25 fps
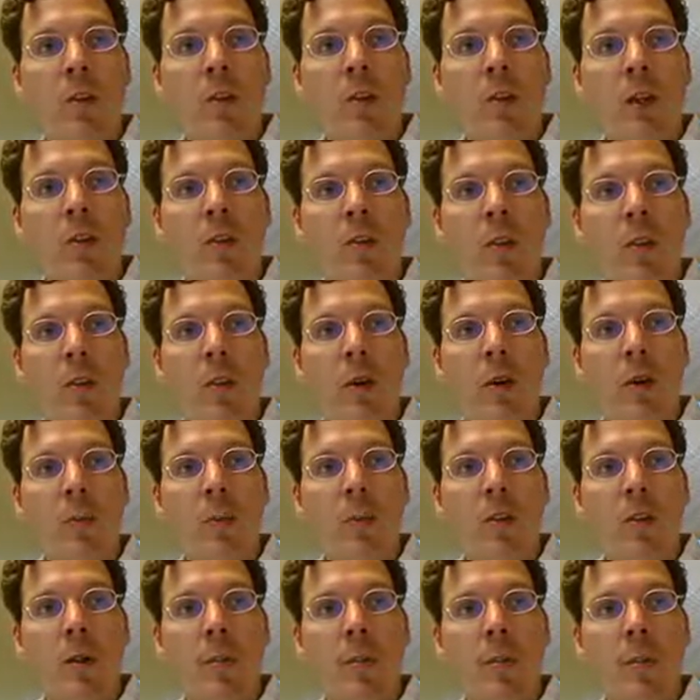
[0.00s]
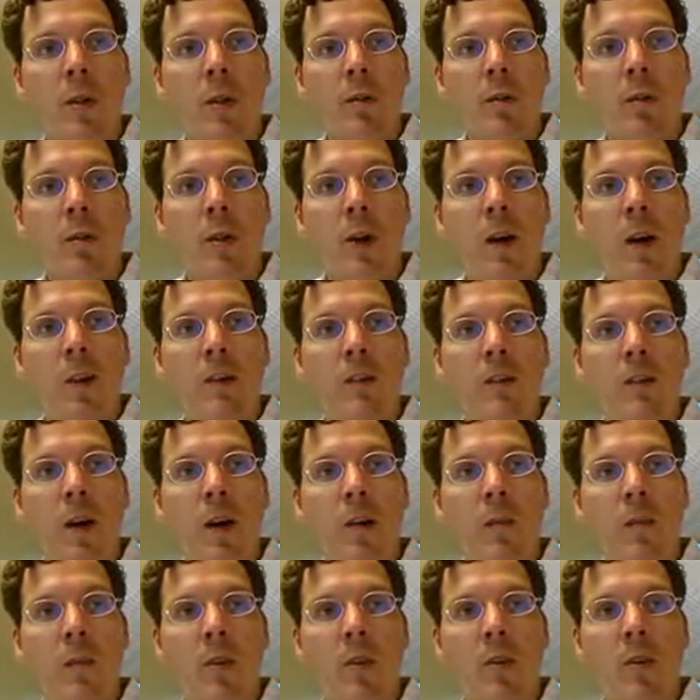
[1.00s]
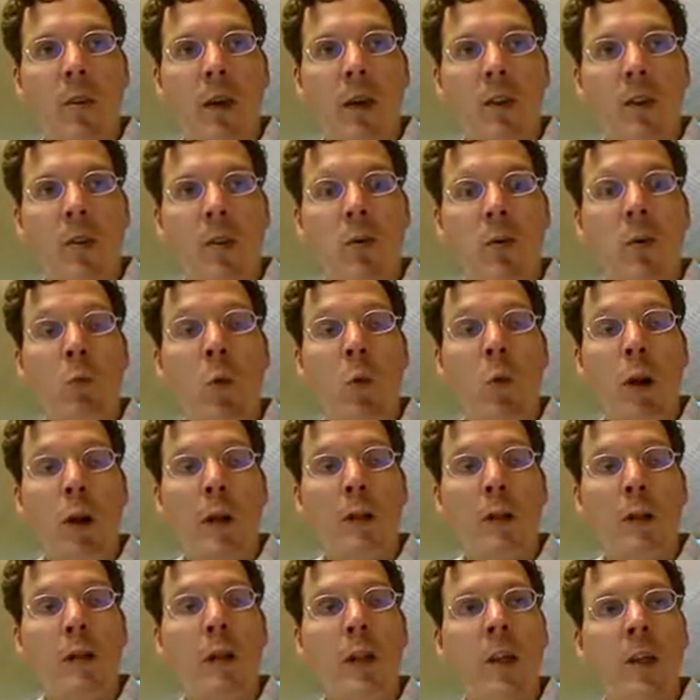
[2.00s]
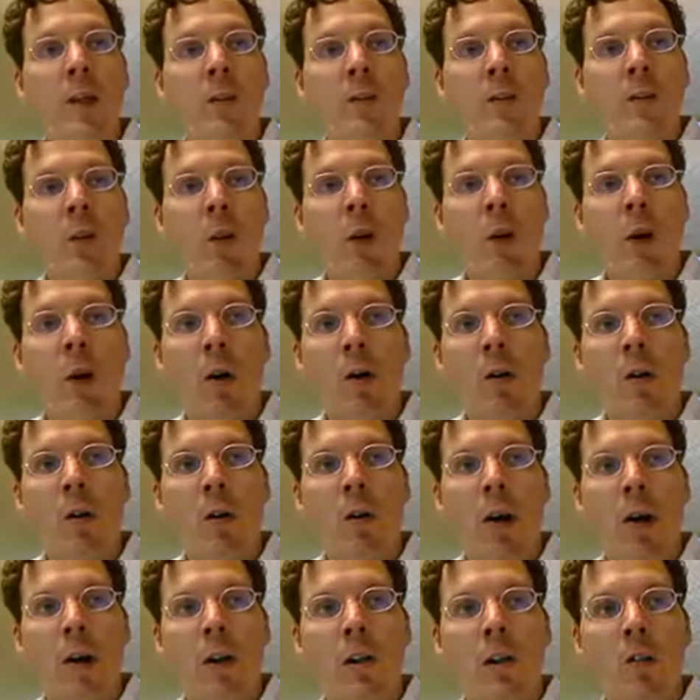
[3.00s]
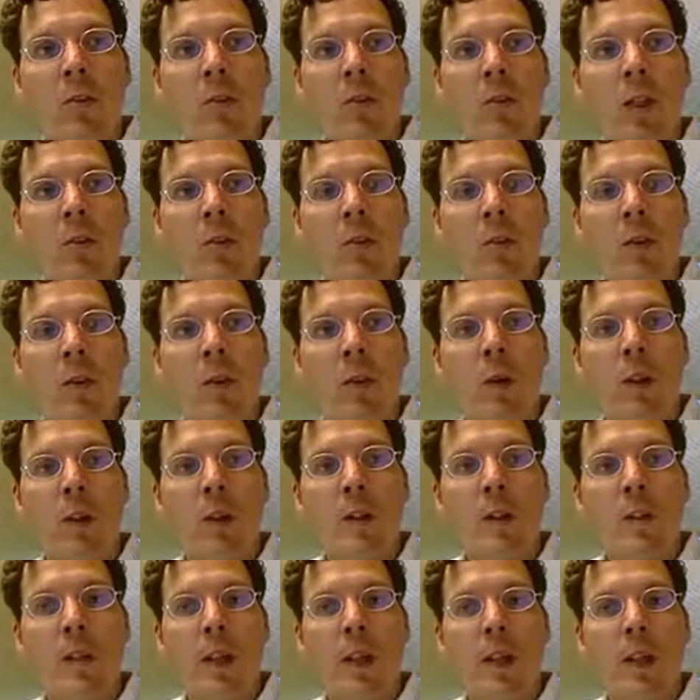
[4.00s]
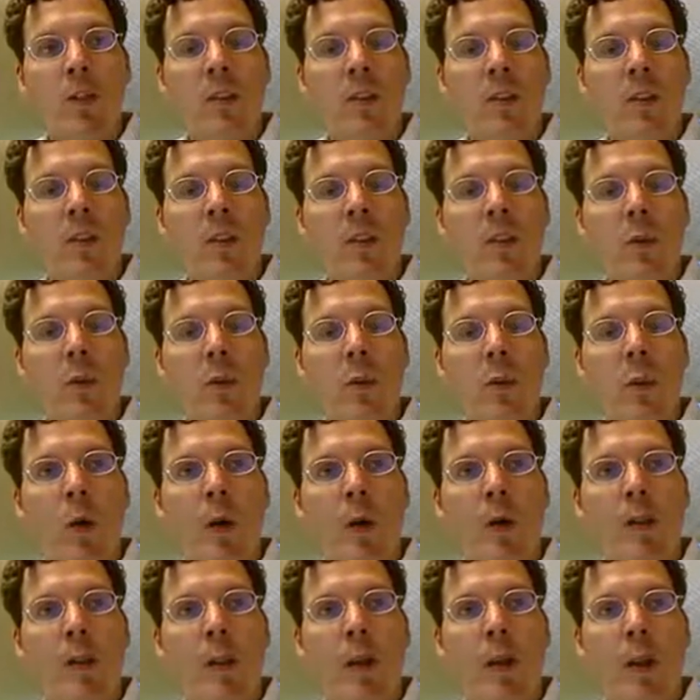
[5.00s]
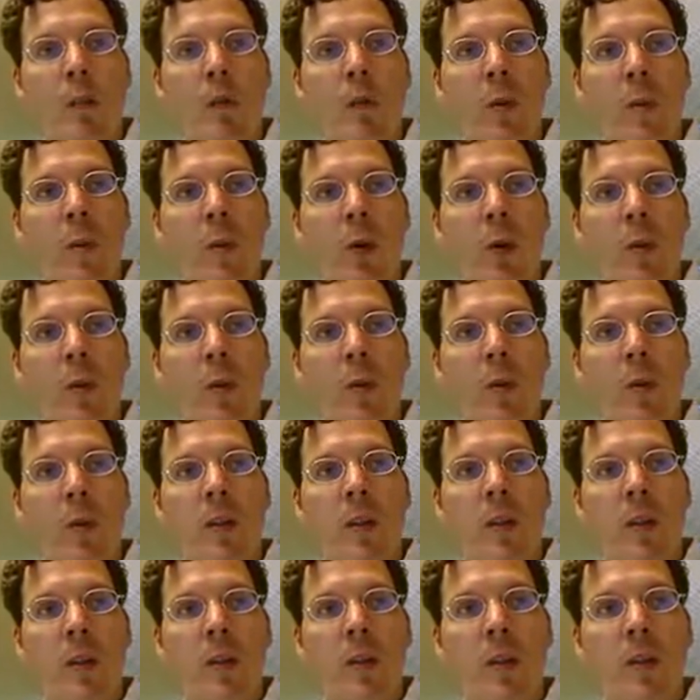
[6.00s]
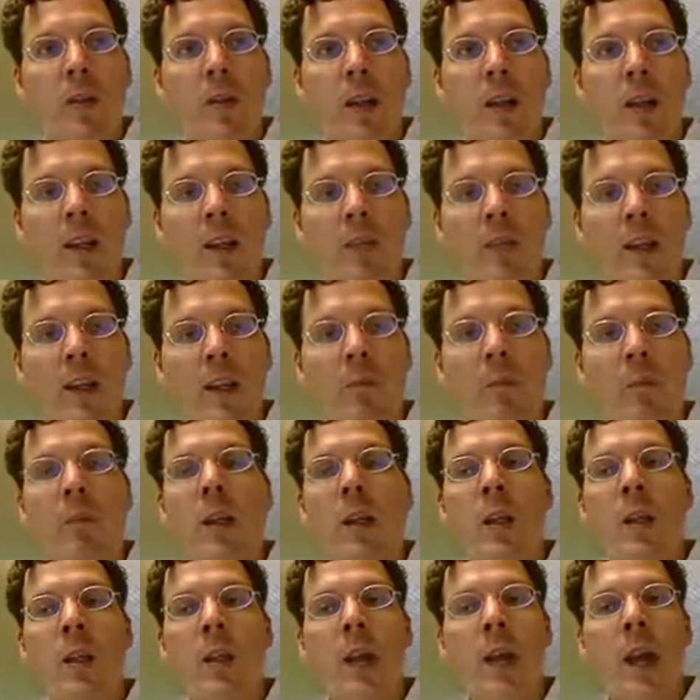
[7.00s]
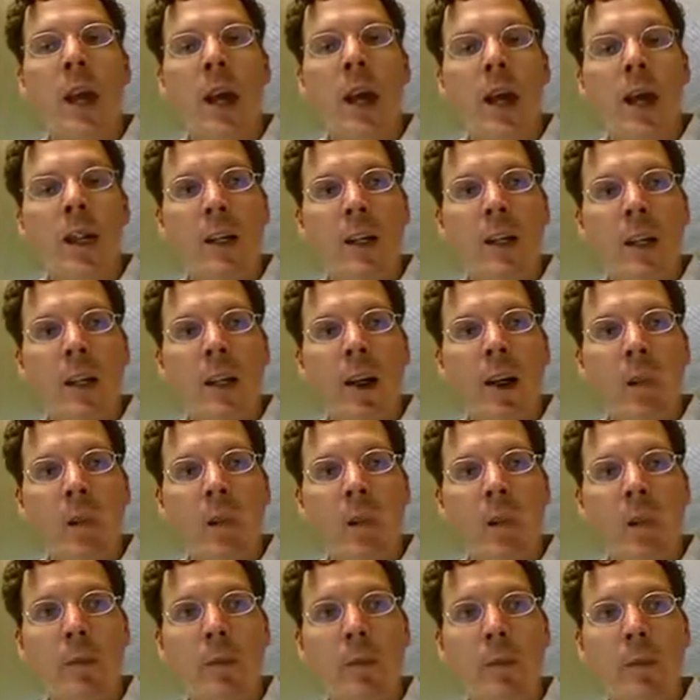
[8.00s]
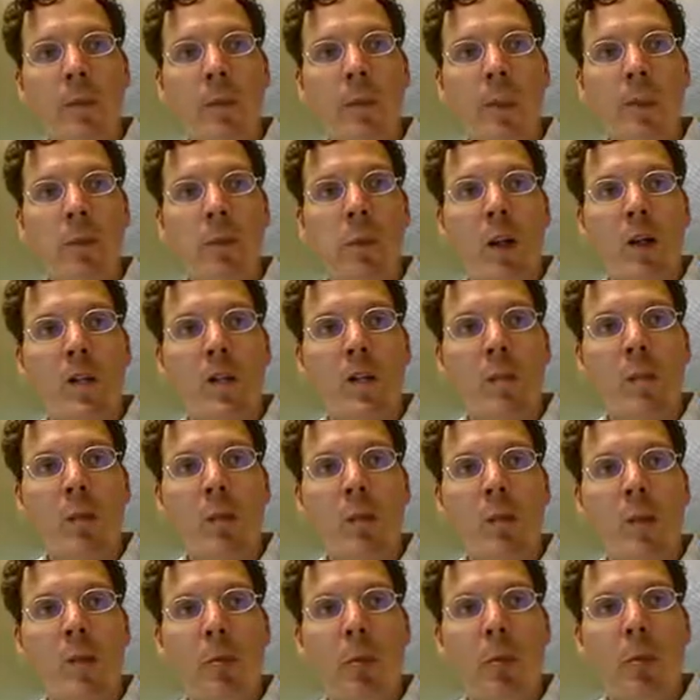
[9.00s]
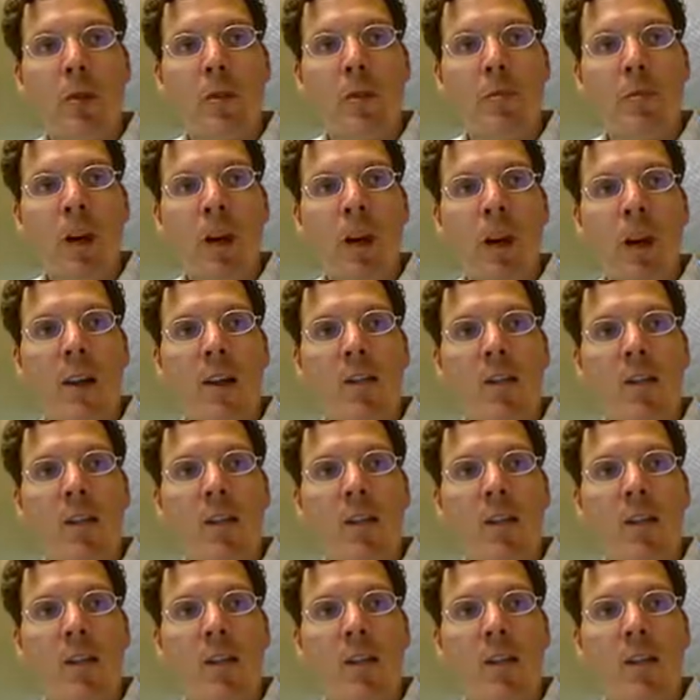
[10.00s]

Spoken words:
plus the probability 0.5 times the value 1. So all the values that the coin can take, 0 or 1, times the probability that it can take them, added up. This winds up to be 0.5.